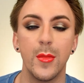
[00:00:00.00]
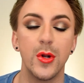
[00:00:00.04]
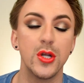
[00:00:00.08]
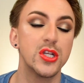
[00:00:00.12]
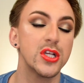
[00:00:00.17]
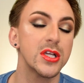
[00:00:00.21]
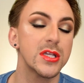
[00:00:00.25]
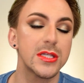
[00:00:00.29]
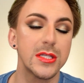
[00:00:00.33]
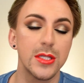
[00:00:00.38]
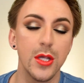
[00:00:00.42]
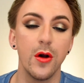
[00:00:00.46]
but
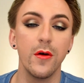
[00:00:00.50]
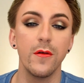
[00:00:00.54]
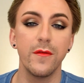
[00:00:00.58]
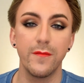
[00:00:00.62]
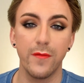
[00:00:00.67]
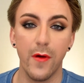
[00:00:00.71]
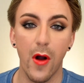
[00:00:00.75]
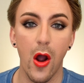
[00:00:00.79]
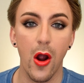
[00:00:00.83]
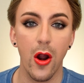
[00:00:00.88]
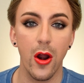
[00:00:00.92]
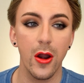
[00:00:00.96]
just so
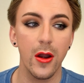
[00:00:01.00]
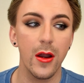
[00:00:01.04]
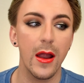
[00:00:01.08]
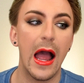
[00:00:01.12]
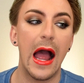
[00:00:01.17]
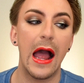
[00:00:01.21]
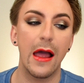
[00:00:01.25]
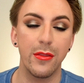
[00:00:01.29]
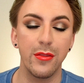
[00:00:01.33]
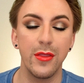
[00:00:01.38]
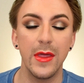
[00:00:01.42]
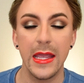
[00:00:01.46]
far,
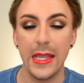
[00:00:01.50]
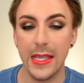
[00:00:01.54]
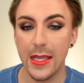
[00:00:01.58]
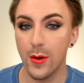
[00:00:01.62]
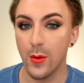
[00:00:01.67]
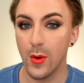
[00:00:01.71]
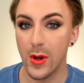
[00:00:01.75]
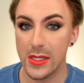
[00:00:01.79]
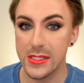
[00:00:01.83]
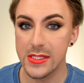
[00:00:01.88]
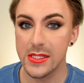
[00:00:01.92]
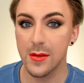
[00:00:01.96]
I think it
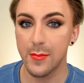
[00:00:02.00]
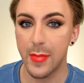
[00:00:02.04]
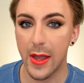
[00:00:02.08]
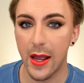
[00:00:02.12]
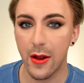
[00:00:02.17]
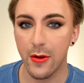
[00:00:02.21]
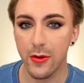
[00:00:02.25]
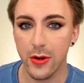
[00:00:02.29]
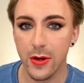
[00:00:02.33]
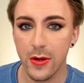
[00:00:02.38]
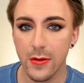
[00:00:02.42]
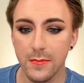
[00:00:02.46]
was the
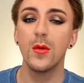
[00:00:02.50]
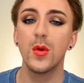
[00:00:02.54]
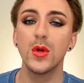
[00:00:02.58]
powder,